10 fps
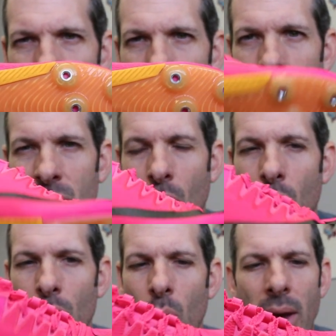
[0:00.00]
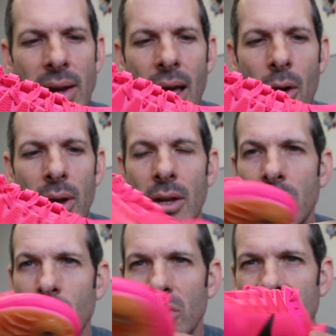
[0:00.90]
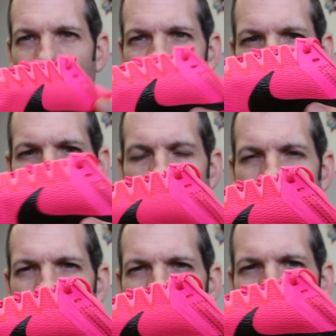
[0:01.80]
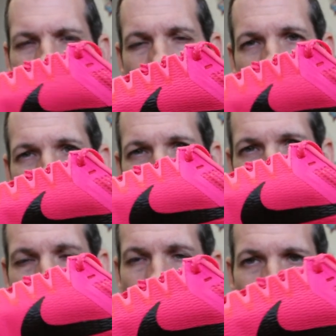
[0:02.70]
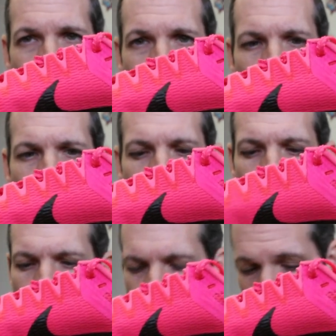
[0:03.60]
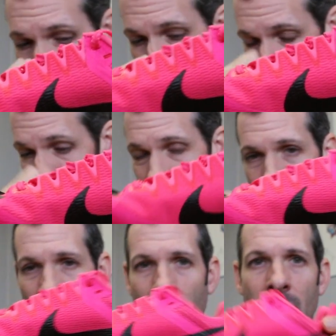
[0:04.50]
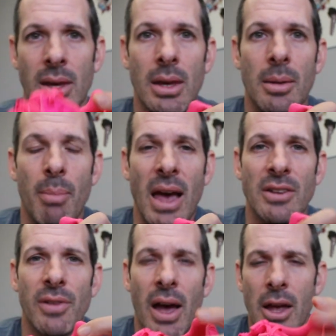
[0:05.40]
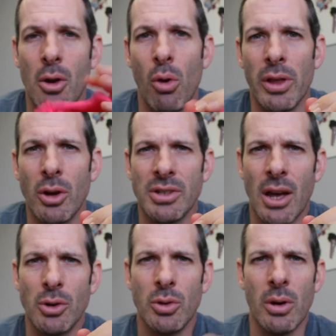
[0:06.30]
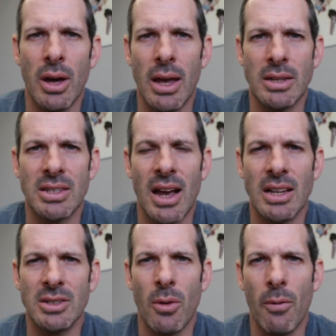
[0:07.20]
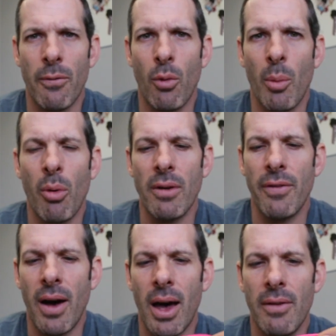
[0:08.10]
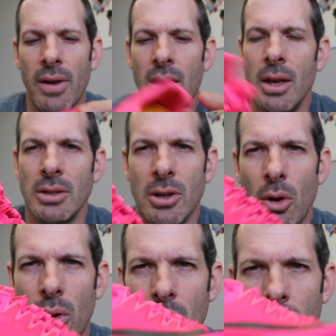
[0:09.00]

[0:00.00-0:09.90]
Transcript: comes all the way down into size 1. So for your youth athletes, the MaxFly only goes down to a size 4.5. So